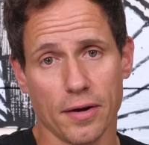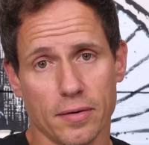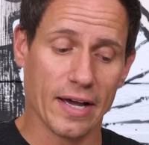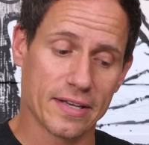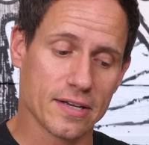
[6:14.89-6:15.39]

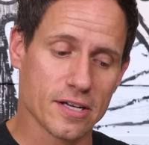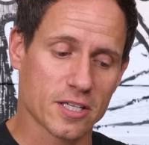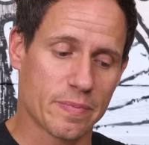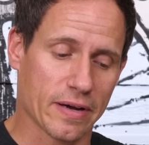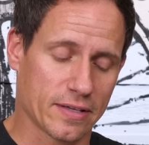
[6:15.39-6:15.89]
I didn't
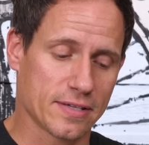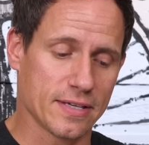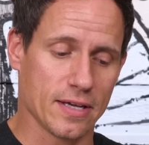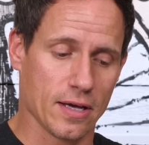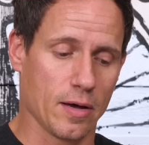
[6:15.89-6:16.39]
expect to
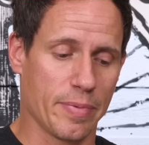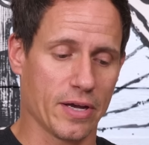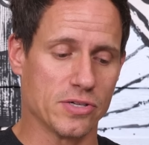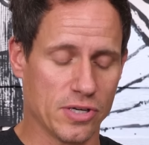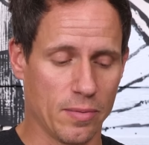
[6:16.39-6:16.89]
see a
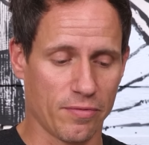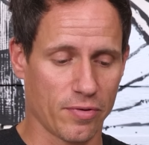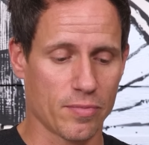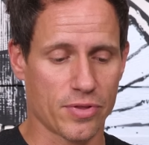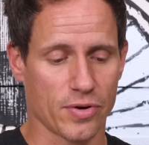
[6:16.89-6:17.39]
big jump
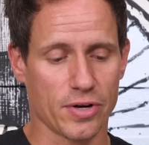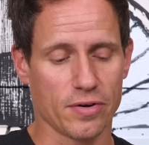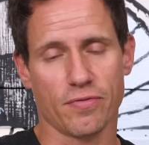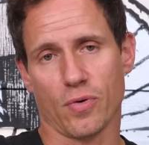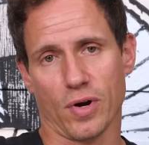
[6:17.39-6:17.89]
from 30 to
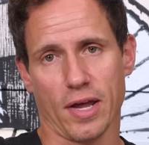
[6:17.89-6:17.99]
40.